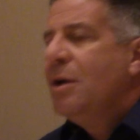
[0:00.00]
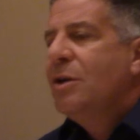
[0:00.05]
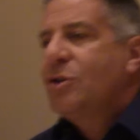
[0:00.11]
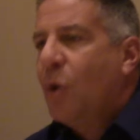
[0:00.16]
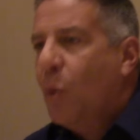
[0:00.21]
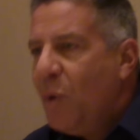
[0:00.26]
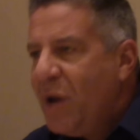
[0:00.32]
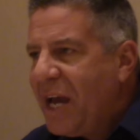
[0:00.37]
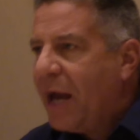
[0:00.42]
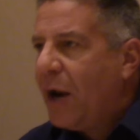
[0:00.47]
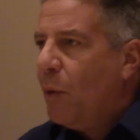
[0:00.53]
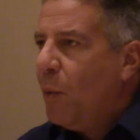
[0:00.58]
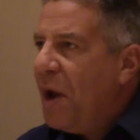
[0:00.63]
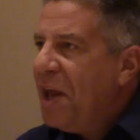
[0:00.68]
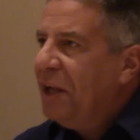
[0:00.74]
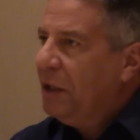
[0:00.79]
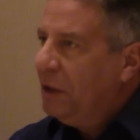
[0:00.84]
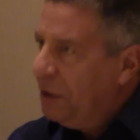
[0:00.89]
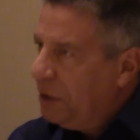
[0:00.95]
So we got to
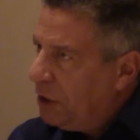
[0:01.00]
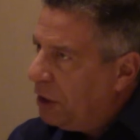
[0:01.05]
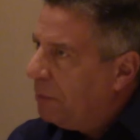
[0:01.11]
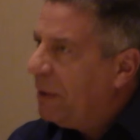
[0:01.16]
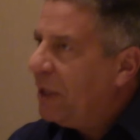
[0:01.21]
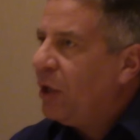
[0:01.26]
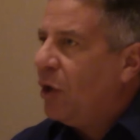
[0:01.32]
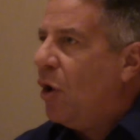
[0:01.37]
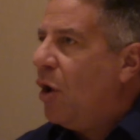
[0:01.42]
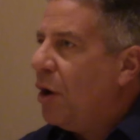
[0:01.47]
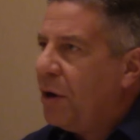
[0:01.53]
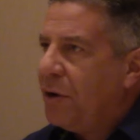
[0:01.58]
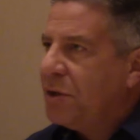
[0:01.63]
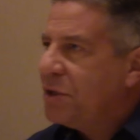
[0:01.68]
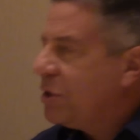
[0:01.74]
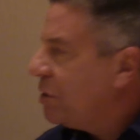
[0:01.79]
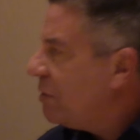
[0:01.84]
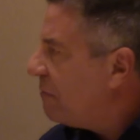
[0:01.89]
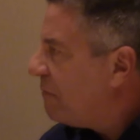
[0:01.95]
wait a little bit longer
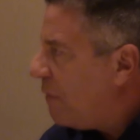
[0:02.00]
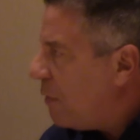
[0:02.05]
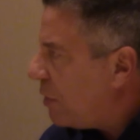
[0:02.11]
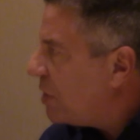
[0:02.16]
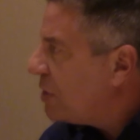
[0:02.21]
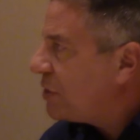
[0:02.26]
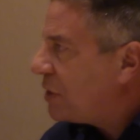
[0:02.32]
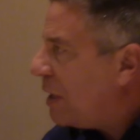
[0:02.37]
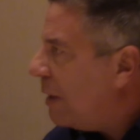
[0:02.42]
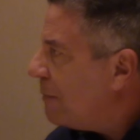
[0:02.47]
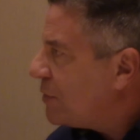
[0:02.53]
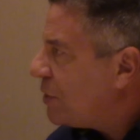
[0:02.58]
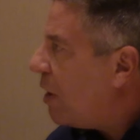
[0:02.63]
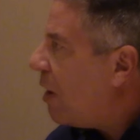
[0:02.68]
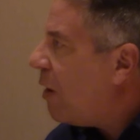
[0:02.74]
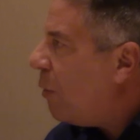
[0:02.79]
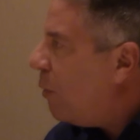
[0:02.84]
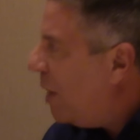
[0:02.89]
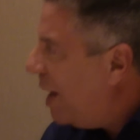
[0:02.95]
until the focus comes
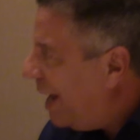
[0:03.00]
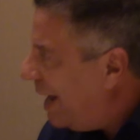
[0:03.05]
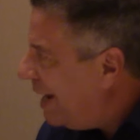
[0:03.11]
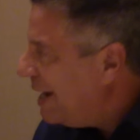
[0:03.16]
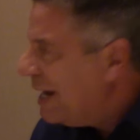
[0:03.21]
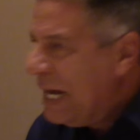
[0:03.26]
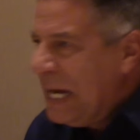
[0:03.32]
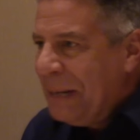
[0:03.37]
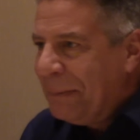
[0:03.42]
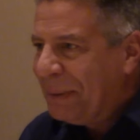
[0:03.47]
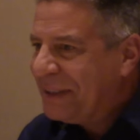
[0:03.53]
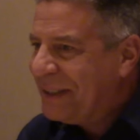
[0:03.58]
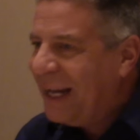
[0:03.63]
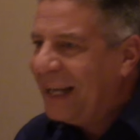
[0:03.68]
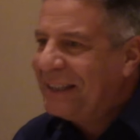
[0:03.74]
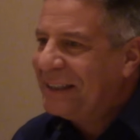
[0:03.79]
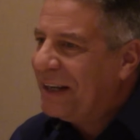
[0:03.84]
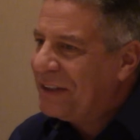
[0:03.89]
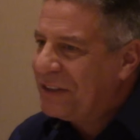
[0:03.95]
our way. But
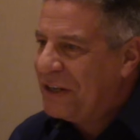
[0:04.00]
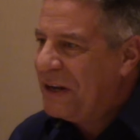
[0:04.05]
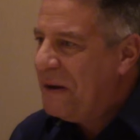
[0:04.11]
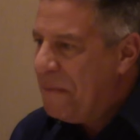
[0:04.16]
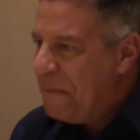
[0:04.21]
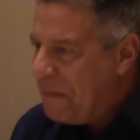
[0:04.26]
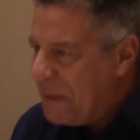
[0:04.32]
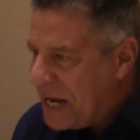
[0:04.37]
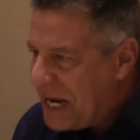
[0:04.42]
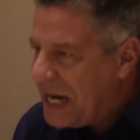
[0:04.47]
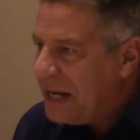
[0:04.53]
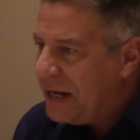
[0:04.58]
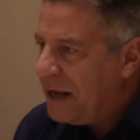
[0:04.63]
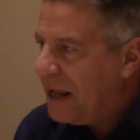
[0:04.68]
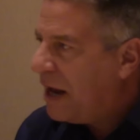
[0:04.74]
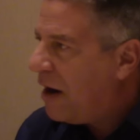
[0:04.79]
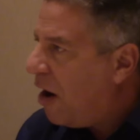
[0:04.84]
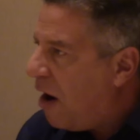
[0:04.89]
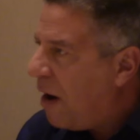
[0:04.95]
that doesn't
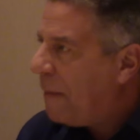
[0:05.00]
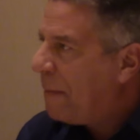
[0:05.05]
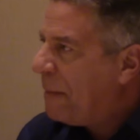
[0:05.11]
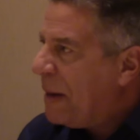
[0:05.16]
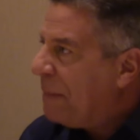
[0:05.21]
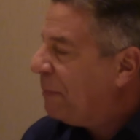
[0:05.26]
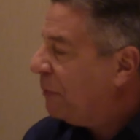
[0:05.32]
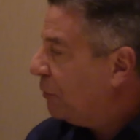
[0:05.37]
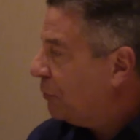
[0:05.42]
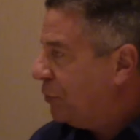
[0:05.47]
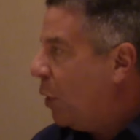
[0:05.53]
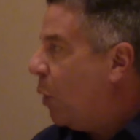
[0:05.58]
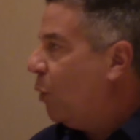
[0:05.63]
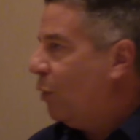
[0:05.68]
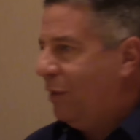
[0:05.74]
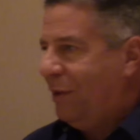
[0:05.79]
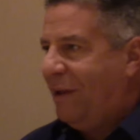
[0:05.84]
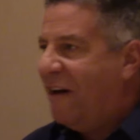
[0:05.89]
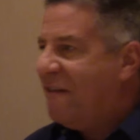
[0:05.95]
mean that our people
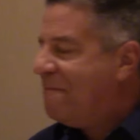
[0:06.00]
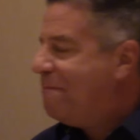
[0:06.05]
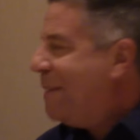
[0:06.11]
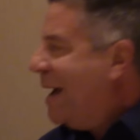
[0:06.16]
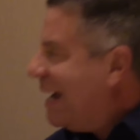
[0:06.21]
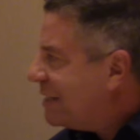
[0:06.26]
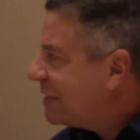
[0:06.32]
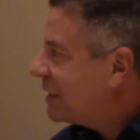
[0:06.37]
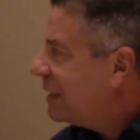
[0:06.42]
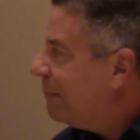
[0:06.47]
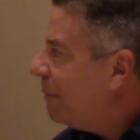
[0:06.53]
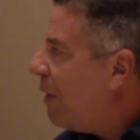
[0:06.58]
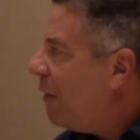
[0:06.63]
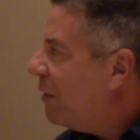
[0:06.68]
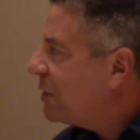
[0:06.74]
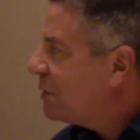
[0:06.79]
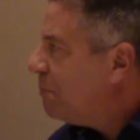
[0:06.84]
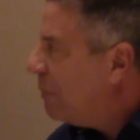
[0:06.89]
don't love basketball as